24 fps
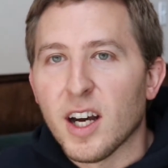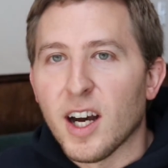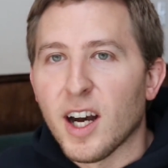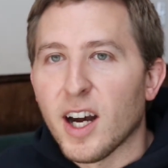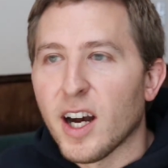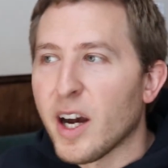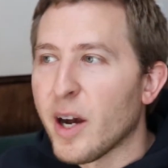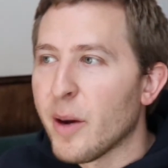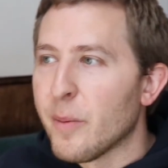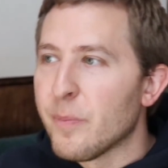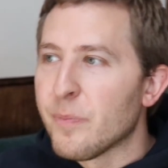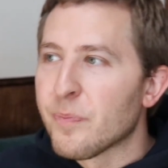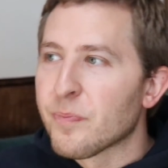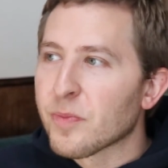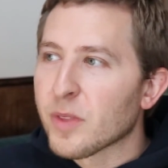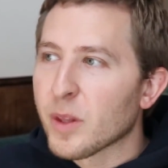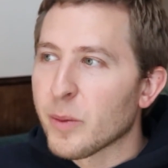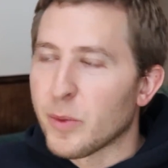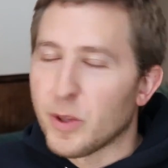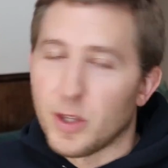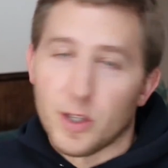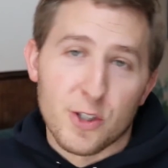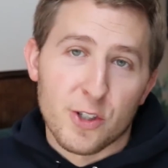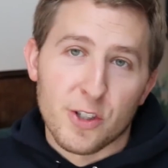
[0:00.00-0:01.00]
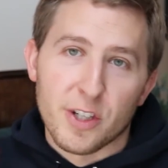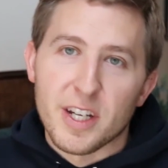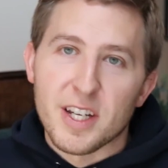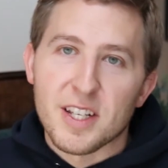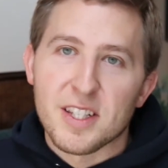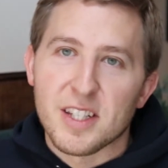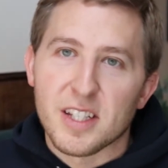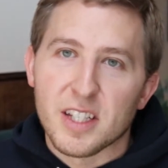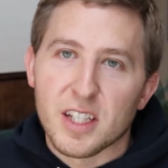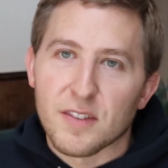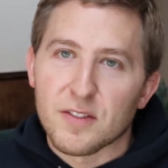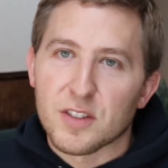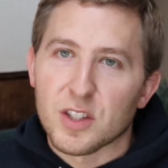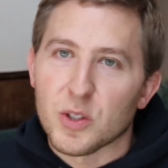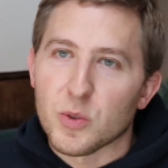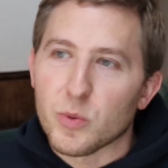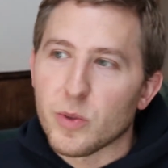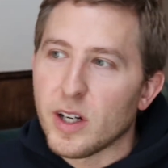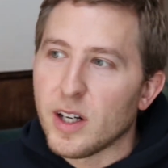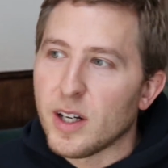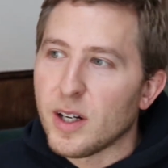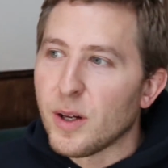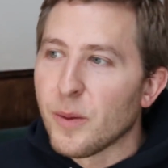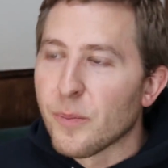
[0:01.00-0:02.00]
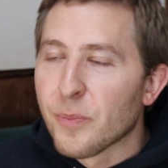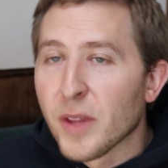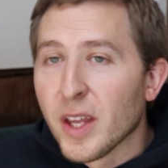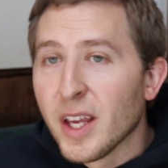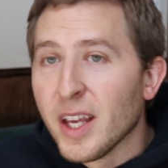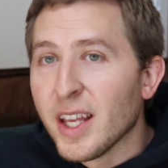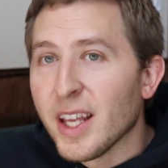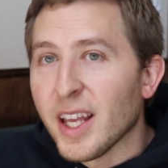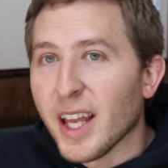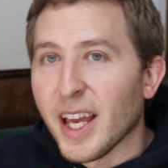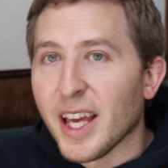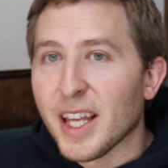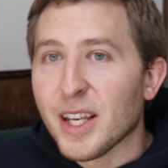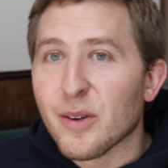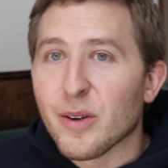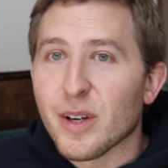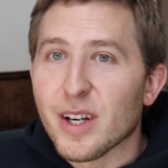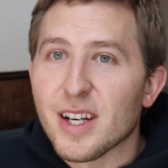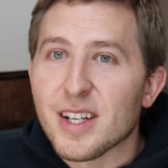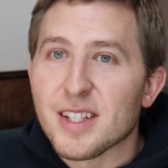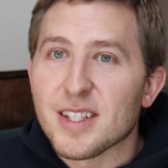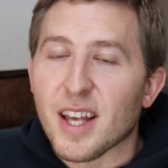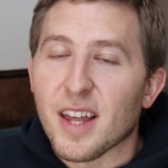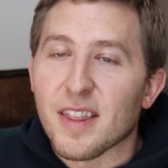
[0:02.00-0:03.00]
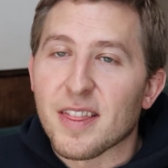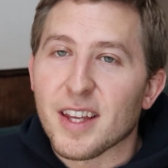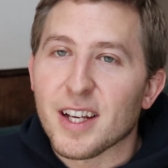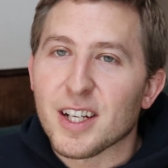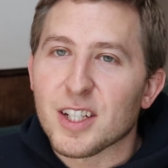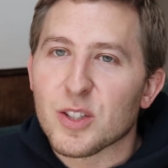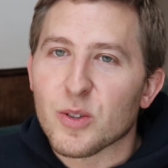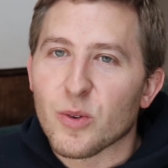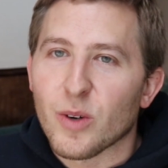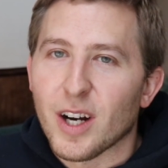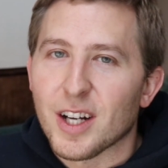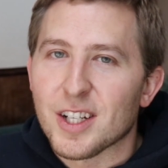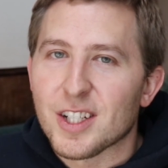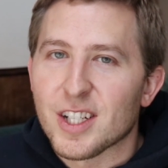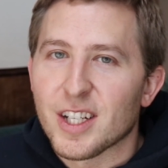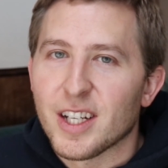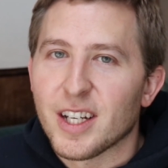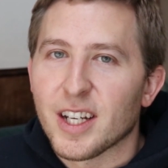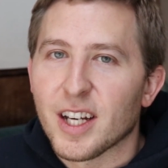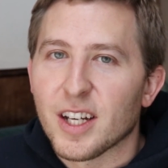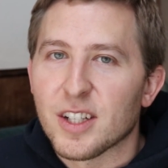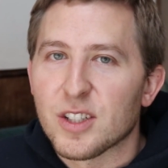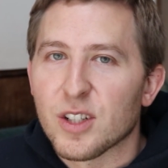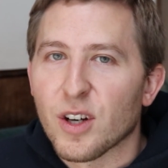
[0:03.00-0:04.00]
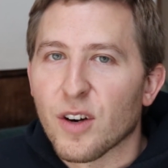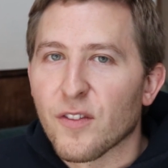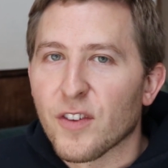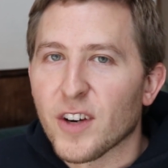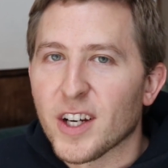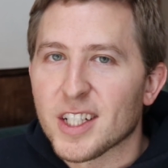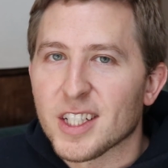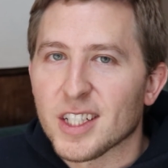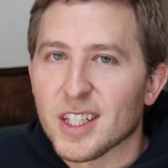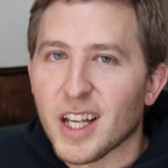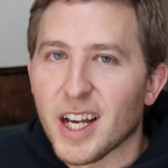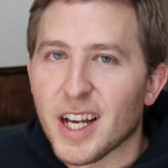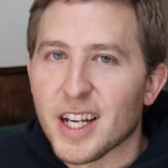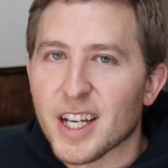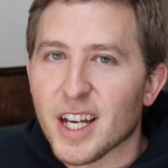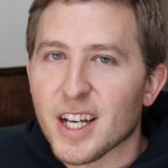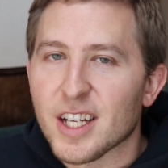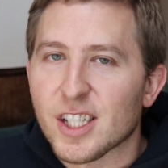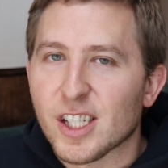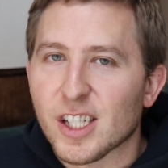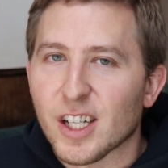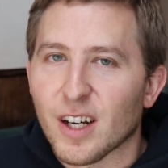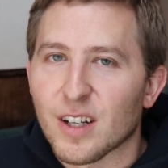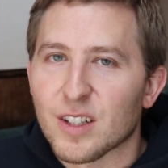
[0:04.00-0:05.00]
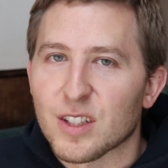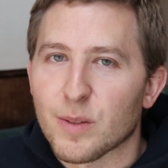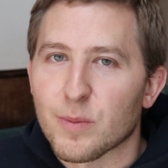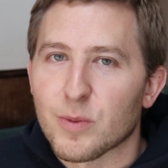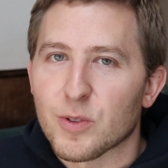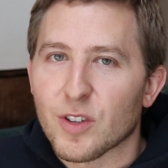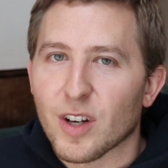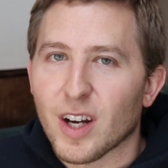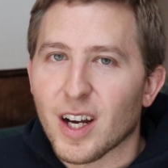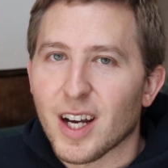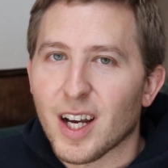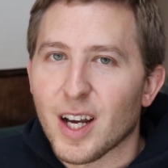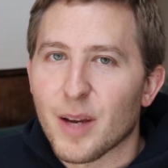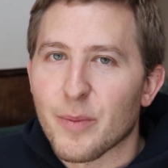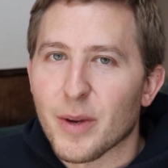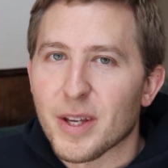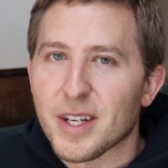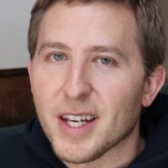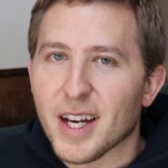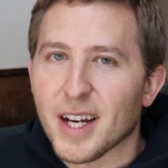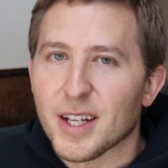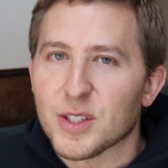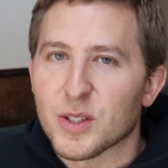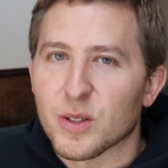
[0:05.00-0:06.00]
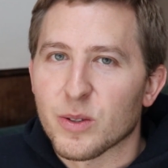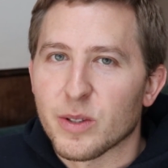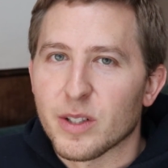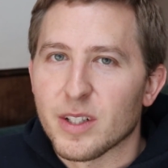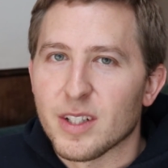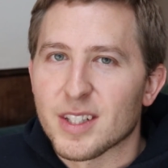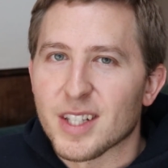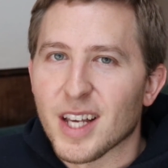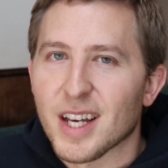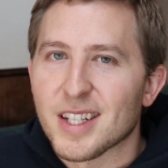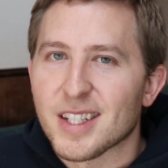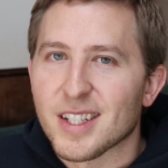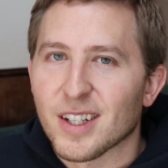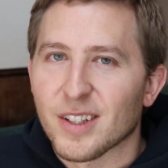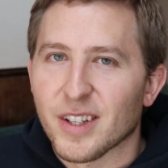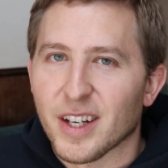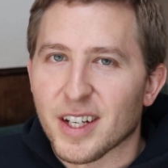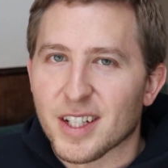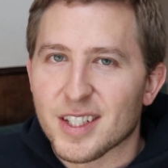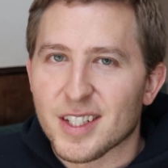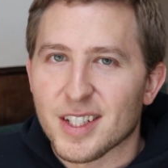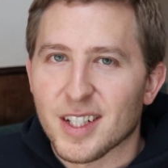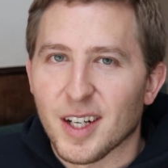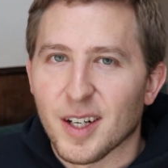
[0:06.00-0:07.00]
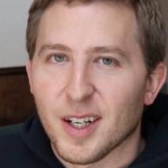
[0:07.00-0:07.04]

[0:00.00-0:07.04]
um, but those are easy gifts as well. Anyways, thanks for watching. Don't forget to like, share, and subscribe. And as always, until next